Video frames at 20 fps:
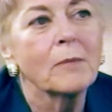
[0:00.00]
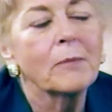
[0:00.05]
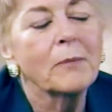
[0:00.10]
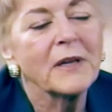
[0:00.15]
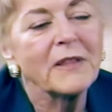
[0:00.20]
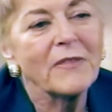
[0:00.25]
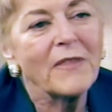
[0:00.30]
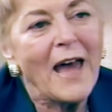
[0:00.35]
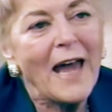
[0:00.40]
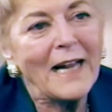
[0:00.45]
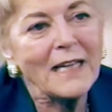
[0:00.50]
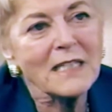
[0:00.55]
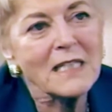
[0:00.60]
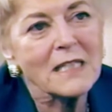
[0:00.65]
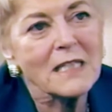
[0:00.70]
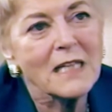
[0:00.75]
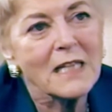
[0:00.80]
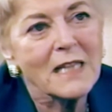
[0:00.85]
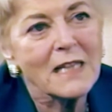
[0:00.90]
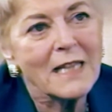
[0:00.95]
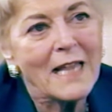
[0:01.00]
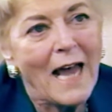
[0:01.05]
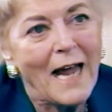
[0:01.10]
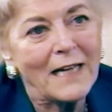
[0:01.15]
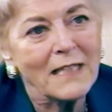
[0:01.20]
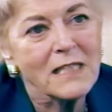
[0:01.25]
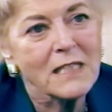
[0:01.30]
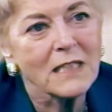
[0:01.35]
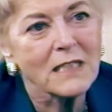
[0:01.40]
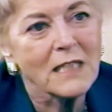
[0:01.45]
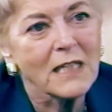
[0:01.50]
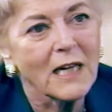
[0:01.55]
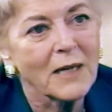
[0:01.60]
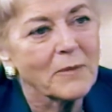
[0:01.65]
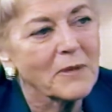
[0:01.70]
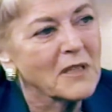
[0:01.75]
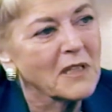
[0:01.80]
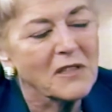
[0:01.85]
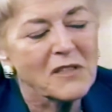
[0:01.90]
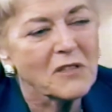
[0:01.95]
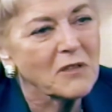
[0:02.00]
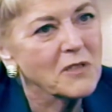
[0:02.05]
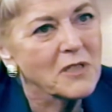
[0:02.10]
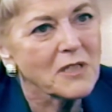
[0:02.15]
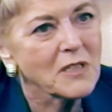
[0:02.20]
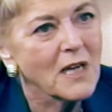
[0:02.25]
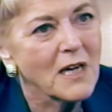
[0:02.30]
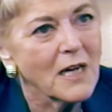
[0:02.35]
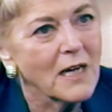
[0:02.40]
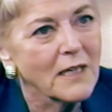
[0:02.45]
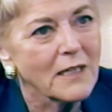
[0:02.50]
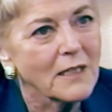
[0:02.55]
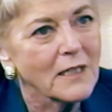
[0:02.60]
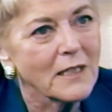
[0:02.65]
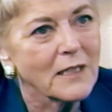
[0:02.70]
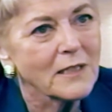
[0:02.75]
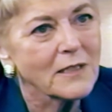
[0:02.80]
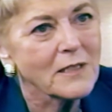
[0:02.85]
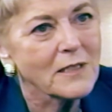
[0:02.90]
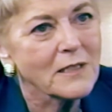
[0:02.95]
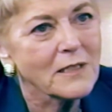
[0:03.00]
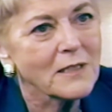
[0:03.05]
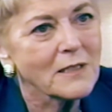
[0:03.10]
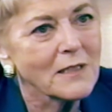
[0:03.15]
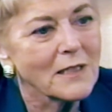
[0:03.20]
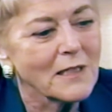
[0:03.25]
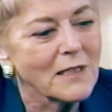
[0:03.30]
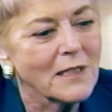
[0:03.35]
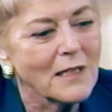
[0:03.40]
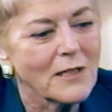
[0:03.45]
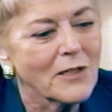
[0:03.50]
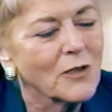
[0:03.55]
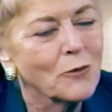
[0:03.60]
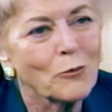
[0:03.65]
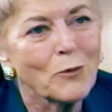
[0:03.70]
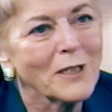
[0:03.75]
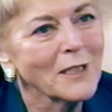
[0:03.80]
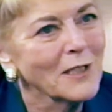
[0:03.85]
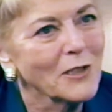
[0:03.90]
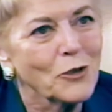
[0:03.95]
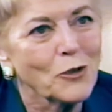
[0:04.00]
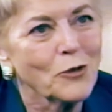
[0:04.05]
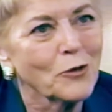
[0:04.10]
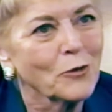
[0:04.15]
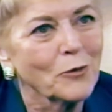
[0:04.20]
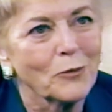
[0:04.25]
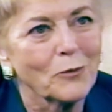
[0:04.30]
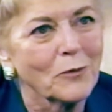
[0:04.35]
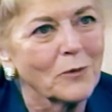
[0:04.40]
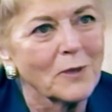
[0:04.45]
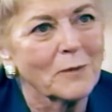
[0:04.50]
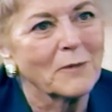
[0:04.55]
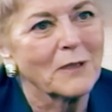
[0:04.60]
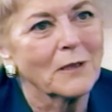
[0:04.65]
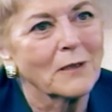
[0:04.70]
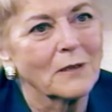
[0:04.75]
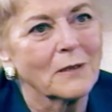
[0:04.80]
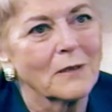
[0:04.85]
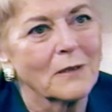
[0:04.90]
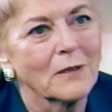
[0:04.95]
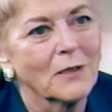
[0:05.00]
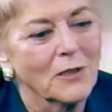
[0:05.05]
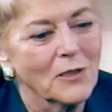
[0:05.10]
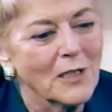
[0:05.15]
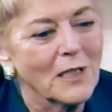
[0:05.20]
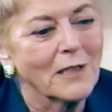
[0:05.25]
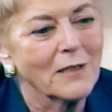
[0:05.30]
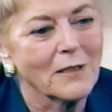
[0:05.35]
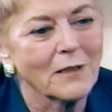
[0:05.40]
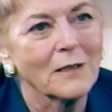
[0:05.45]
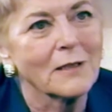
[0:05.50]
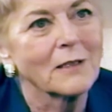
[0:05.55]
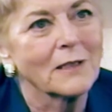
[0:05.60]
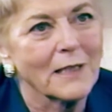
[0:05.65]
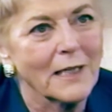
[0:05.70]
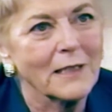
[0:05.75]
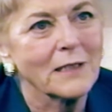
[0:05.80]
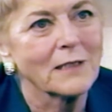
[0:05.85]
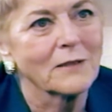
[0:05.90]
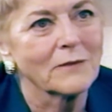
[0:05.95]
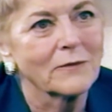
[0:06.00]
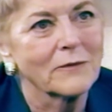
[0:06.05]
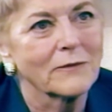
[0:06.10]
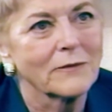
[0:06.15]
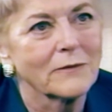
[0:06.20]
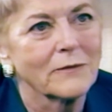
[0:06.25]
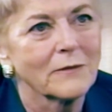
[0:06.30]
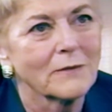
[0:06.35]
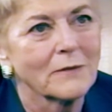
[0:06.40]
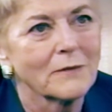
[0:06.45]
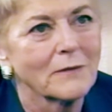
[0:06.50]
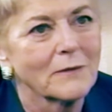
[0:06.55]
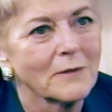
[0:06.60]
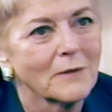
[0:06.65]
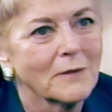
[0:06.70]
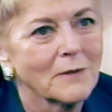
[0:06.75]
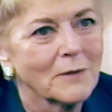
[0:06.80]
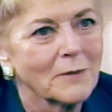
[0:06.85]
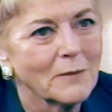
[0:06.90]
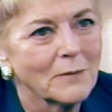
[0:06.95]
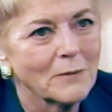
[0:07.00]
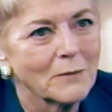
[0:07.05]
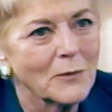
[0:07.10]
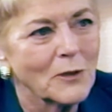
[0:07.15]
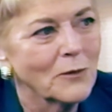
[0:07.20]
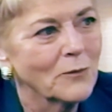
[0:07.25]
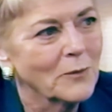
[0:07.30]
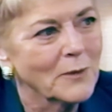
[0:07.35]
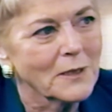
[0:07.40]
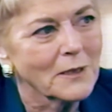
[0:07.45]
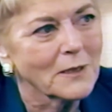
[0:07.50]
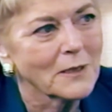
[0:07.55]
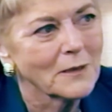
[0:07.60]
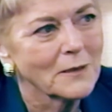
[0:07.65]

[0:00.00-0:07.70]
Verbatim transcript: But that's, that's the type of thing. So it's not, it's, you really do. I mean, you need the collective movement.